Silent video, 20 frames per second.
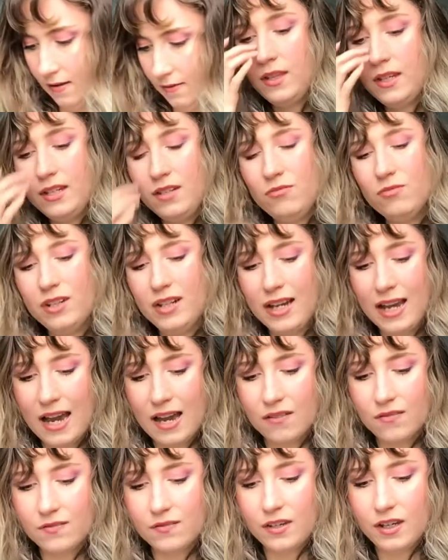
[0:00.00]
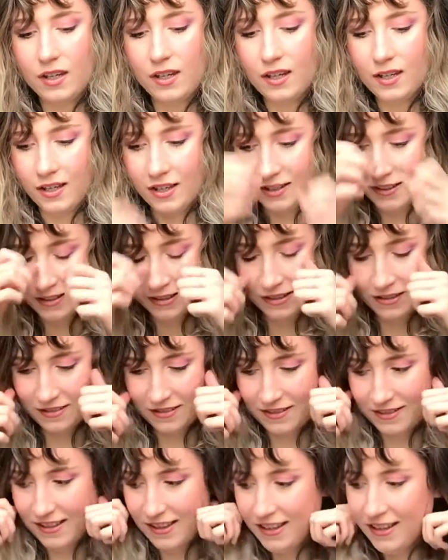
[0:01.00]
They didn't really have,
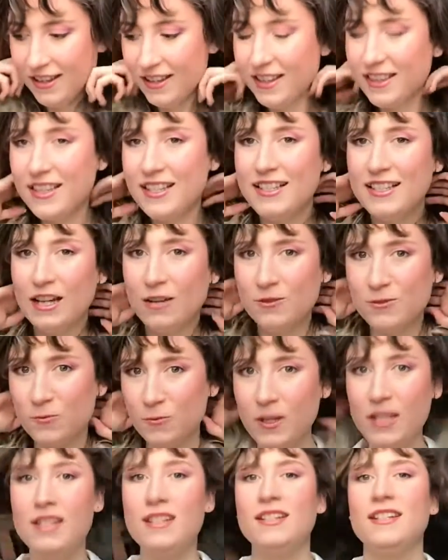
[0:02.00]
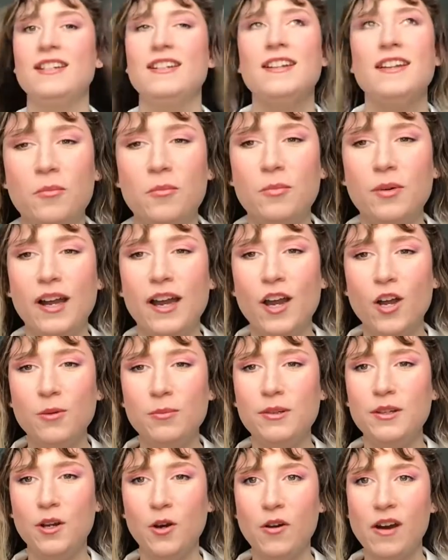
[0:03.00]
this sounds weird, but I hope
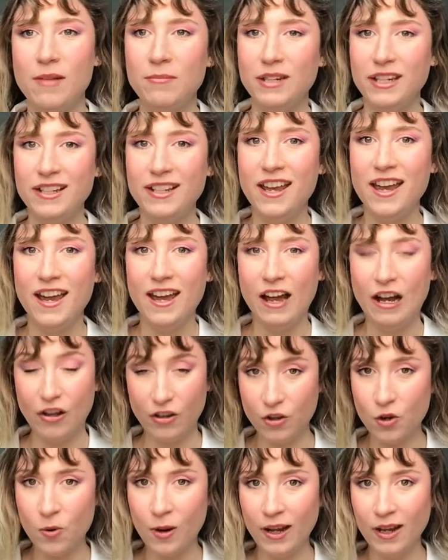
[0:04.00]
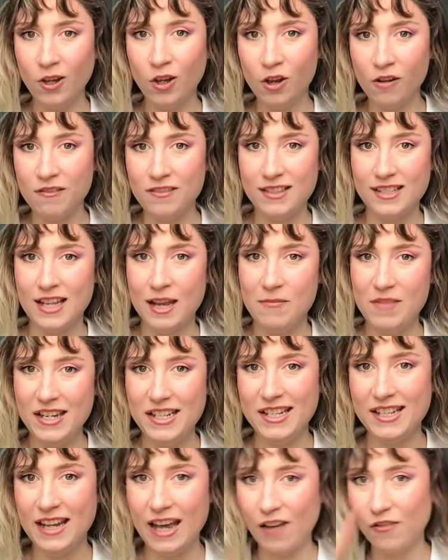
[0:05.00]
you know what I mean. Quite a lot of the time they
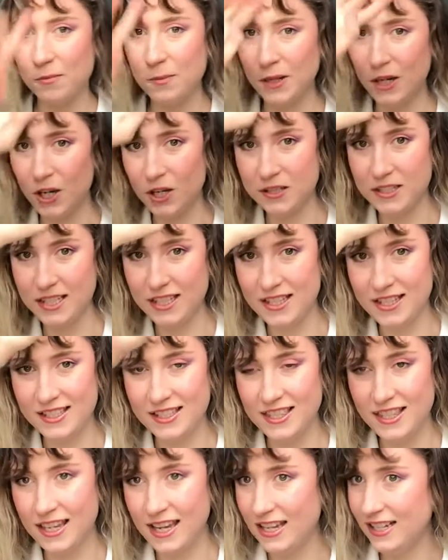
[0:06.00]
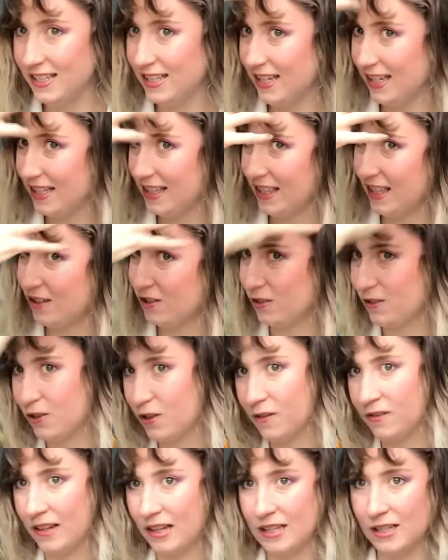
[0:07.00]
didn't have partings in the 80s, they just sort
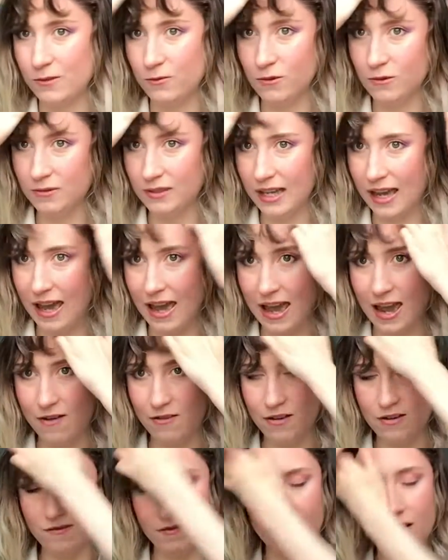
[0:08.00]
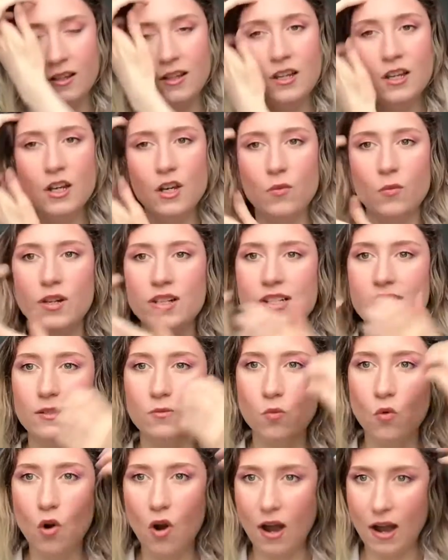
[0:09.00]
of like swooped the hair over, which is
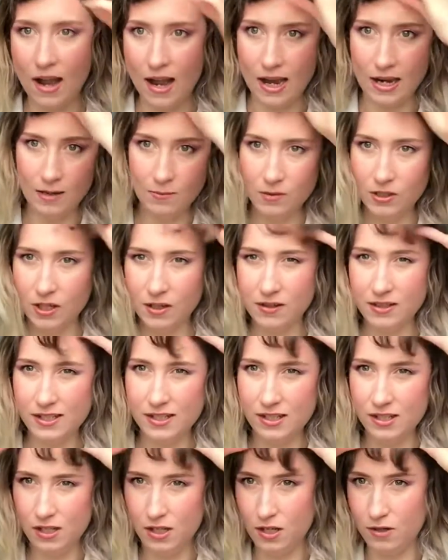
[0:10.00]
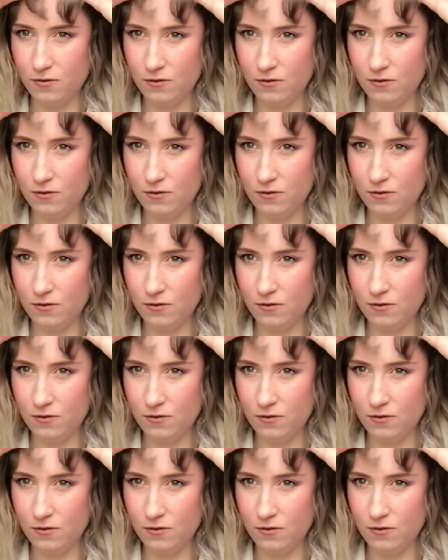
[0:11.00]
what I'm going to do.